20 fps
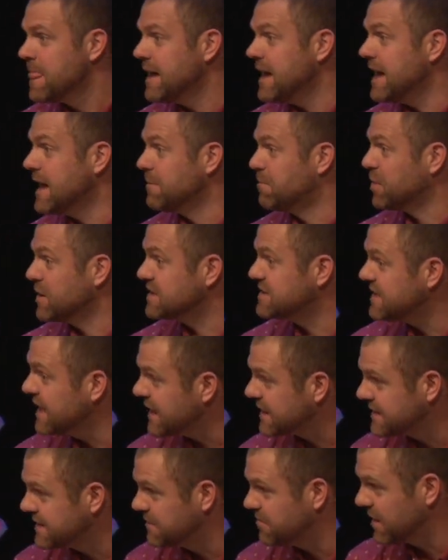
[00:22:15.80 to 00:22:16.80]
and
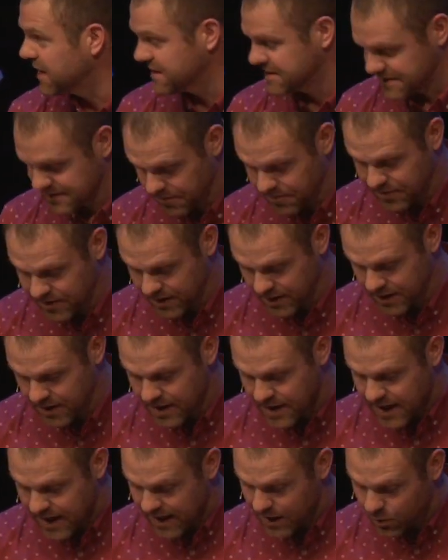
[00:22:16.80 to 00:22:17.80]
protected by something.
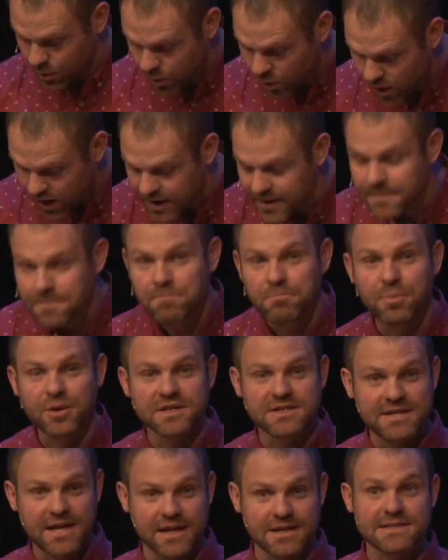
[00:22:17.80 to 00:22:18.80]
And what
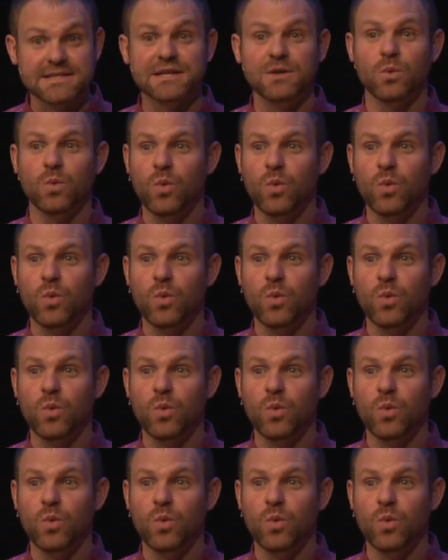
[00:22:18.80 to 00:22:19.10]
protects it?